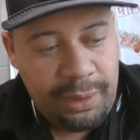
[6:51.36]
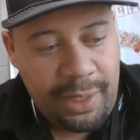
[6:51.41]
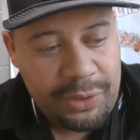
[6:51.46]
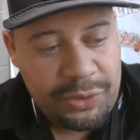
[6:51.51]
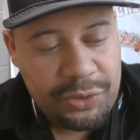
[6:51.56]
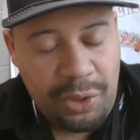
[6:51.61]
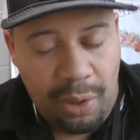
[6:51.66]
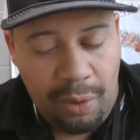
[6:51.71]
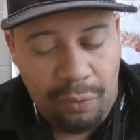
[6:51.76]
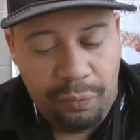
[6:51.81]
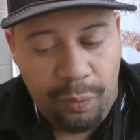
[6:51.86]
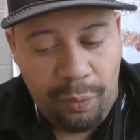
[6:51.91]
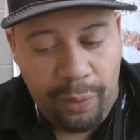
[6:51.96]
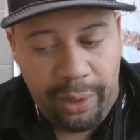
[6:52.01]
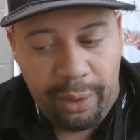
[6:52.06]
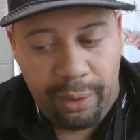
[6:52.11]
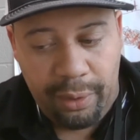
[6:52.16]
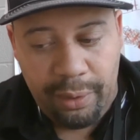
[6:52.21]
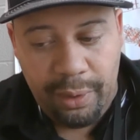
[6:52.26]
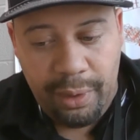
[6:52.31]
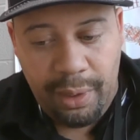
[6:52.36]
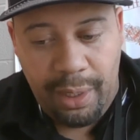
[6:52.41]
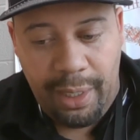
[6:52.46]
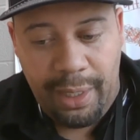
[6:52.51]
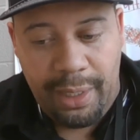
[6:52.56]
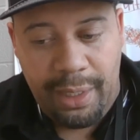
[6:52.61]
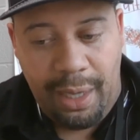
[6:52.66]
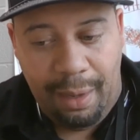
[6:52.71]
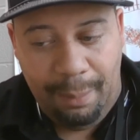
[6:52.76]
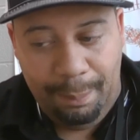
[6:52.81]
software,
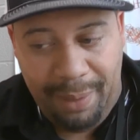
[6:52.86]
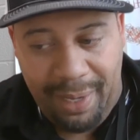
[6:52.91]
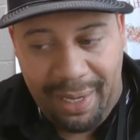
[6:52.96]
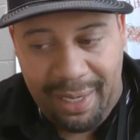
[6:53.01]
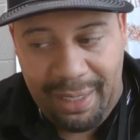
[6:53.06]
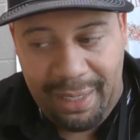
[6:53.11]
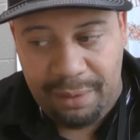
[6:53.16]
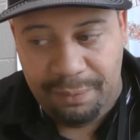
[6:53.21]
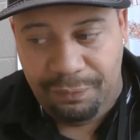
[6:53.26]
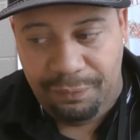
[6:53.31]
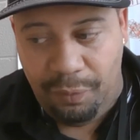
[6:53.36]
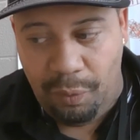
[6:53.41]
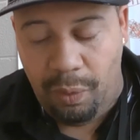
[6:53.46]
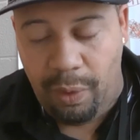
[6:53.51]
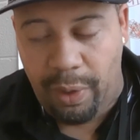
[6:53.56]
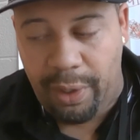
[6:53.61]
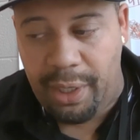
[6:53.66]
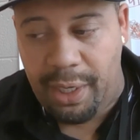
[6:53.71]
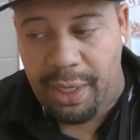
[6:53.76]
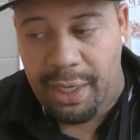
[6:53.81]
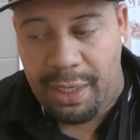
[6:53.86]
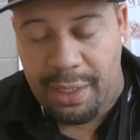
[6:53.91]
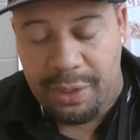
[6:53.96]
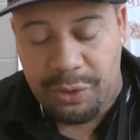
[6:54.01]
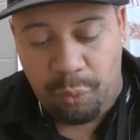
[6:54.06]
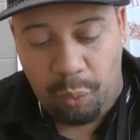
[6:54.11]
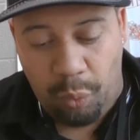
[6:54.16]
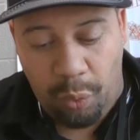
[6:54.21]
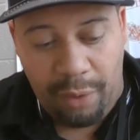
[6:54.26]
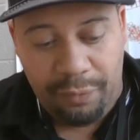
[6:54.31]
and I'm paying for it, and
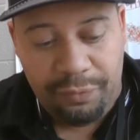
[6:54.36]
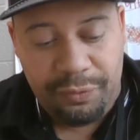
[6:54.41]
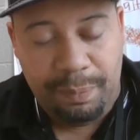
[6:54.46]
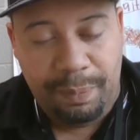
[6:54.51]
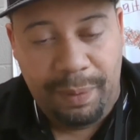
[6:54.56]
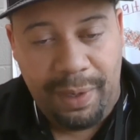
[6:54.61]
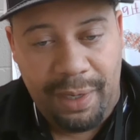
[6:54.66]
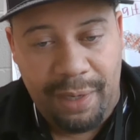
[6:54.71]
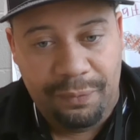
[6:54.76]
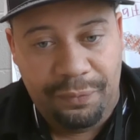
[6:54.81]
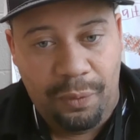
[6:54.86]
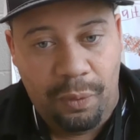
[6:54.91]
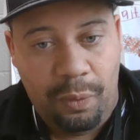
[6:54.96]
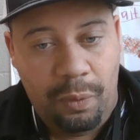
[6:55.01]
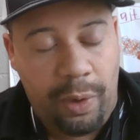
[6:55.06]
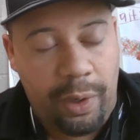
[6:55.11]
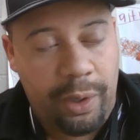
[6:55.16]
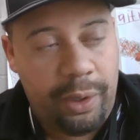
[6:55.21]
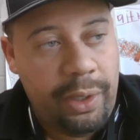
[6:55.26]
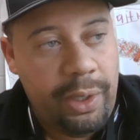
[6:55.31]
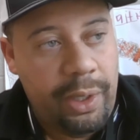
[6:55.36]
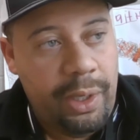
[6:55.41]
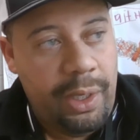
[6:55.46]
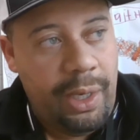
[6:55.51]
it's worth to pay for.